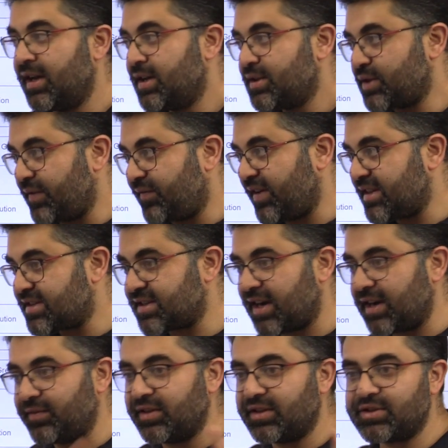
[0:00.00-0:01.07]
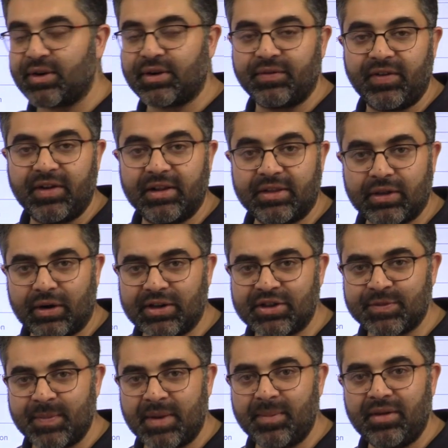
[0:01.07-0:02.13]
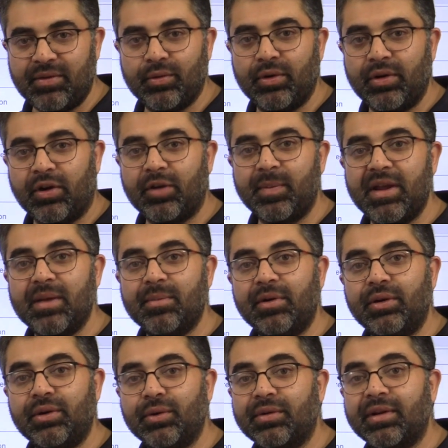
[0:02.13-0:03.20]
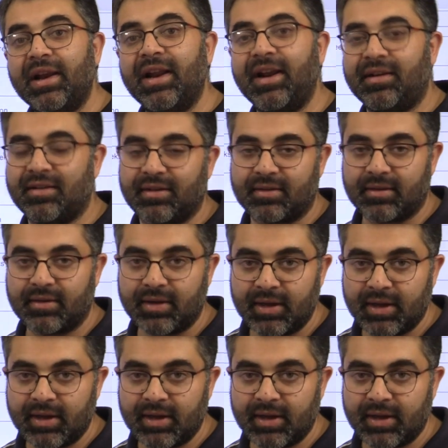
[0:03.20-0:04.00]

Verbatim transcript: So if I start with the geographical thoughts, maybe you will not be able to relate it.